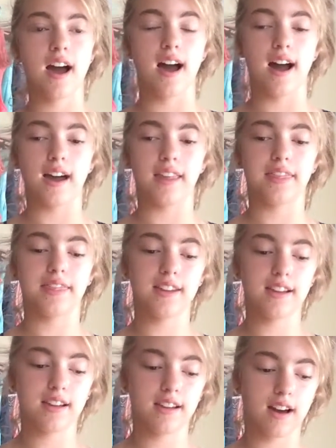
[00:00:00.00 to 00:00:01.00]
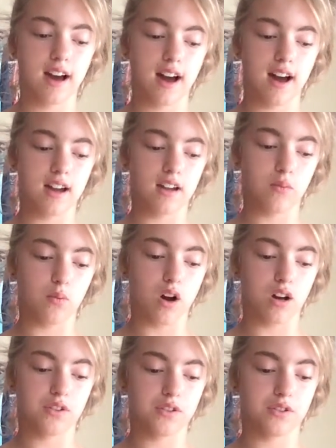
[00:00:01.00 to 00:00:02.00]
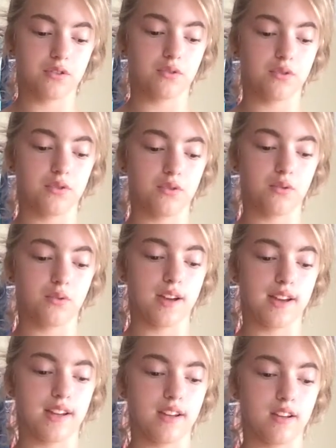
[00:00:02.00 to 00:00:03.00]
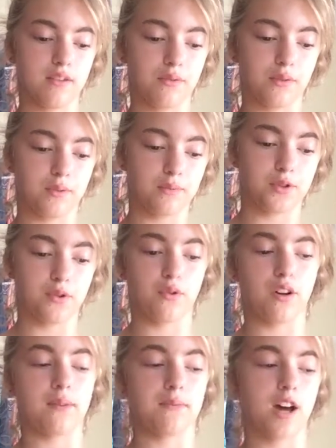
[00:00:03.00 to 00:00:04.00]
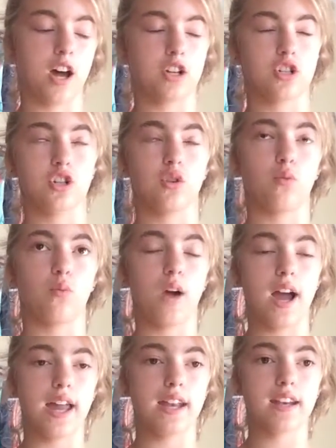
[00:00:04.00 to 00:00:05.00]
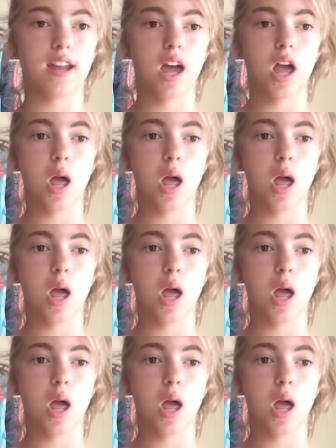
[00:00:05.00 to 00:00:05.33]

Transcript: I think I want to do a room tour, I'm not sure when,